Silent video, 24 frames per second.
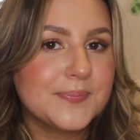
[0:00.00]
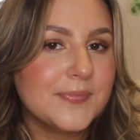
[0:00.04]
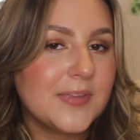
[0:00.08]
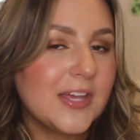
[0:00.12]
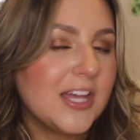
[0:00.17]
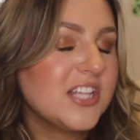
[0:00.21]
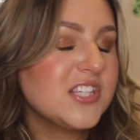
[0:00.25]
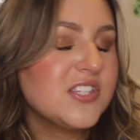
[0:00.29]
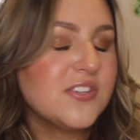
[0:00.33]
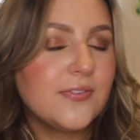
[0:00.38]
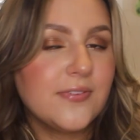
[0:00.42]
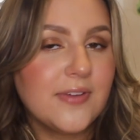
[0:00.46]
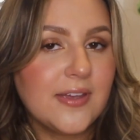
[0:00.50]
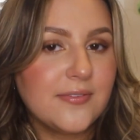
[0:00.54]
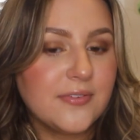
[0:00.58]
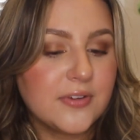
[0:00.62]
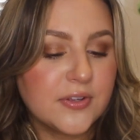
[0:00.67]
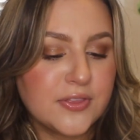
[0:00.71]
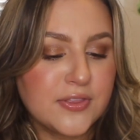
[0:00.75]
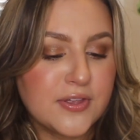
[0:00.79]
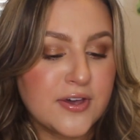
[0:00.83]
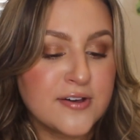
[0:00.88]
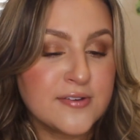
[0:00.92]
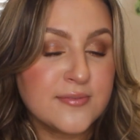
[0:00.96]
It's a
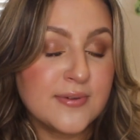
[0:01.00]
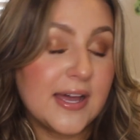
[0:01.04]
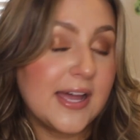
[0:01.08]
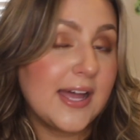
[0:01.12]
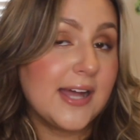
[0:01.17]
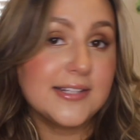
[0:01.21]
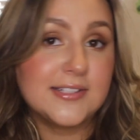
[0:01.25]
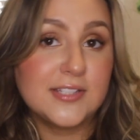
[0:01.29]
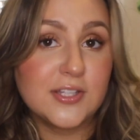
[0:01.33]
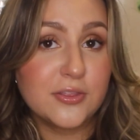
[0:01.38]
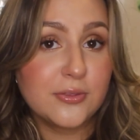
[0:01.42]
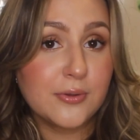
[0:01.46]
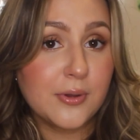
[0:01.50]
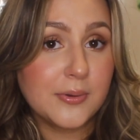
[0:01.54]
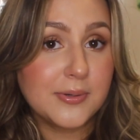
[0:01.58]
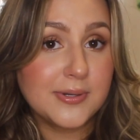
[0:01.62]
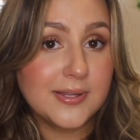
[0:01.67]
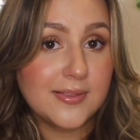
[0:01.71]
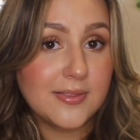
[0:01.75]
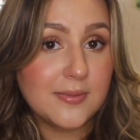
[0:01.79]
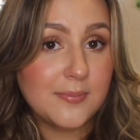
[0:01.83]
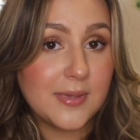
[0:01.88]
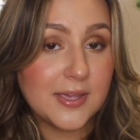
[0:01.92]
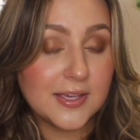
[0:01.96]
favorite though. I had to throw it
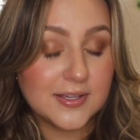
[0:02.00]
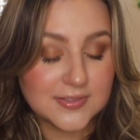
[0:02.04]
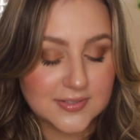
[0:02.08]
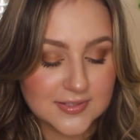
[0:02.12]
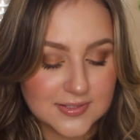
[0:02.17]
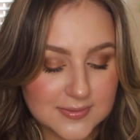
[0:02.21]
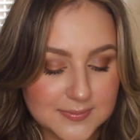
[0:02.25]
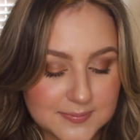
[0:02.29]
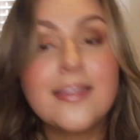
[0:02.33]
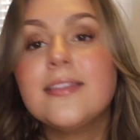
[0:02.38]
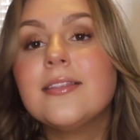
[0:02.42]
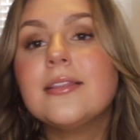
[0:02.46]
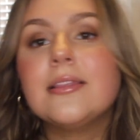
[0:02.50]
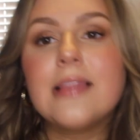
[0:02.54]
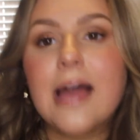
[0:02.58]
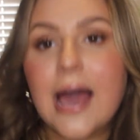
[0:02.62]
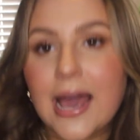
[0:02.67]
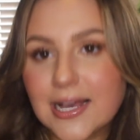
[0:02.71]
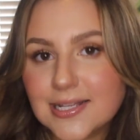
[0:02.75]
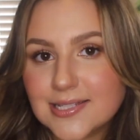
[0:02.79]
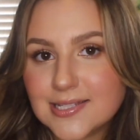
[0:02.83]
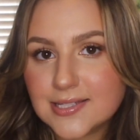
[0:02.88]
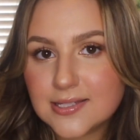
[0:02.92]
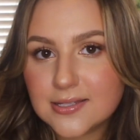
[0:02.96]
in the mix. Then
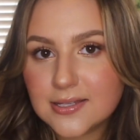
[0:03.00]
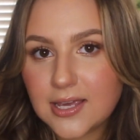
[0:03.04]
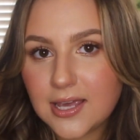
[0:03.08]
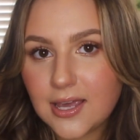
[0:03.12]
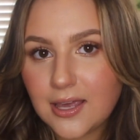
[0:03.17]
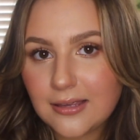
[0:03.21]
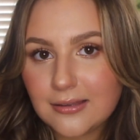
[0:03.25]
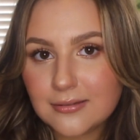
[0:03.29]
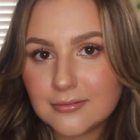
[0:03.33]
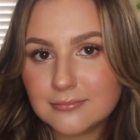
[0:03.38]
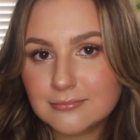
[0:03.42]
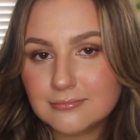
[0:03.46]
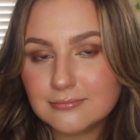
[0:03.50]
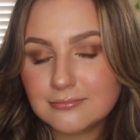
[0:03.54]
lastly,